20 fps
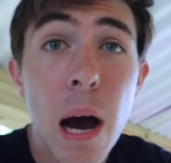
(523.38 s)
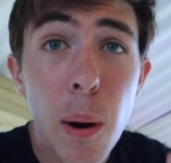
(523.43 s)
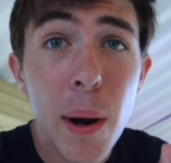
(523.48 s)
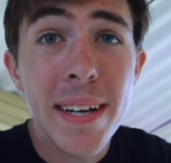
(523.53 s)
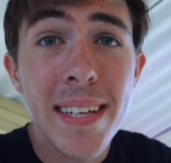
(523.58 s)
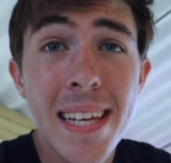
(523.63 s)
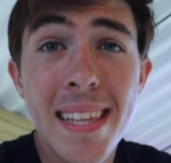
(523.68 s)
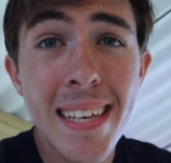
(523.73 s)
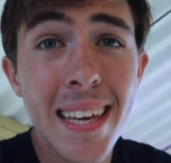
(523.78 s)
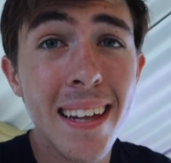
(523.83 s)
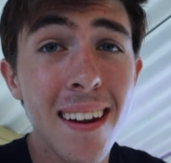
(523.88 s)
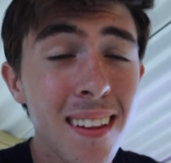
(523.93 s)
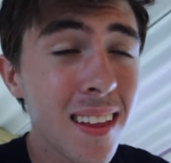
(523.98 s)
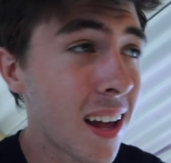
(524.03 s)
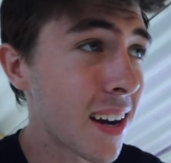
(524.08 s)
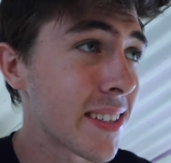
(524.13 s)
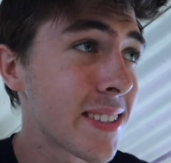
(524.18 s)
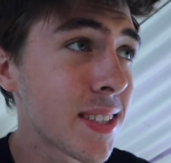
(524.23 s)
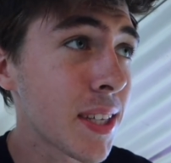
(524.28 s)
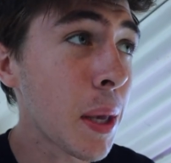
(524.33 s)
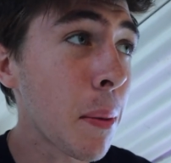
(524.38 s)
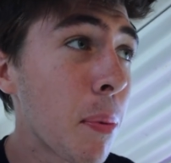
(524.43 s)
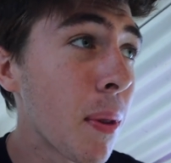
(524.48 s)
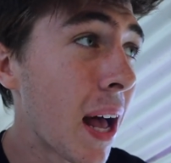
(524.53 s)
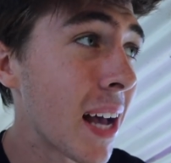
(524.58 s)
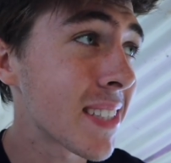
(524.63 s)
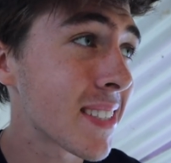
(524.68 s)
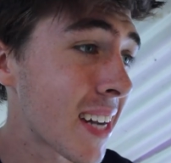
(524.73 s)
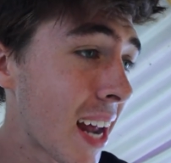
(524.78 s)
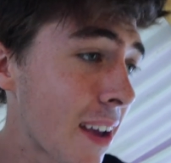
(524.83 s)
Now I didn't get a lot of sleep
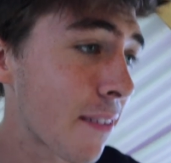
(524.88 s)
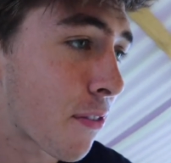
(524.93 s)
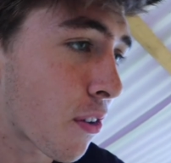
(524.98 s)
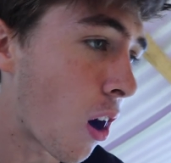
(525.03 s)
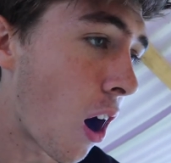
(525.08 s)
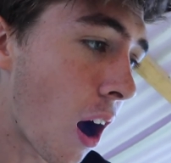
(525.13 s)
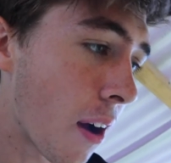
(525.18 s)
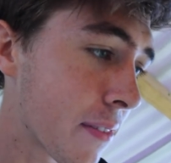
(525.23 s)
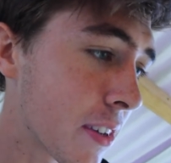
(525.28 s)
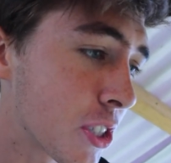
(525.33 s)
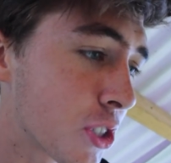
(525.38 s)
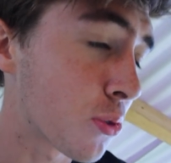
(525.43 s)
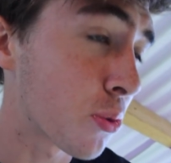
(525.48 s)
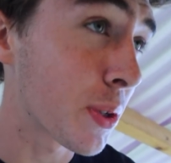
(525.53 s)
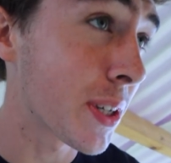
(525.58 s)
last night for obvious